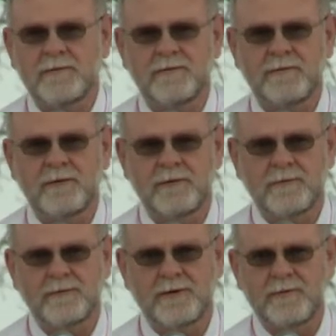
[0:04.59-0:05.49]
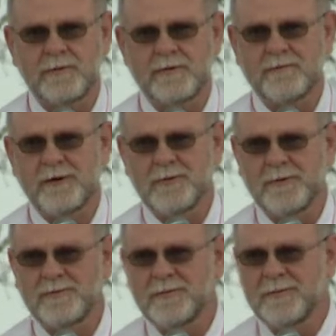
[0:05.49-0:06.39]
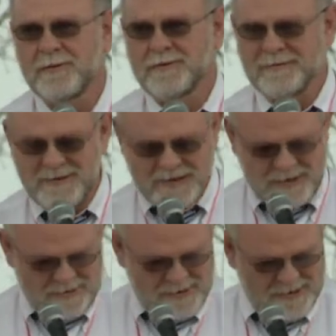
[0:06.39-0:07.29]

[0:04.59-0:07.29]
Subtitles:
and so you'll forgive me if I wrote some things down.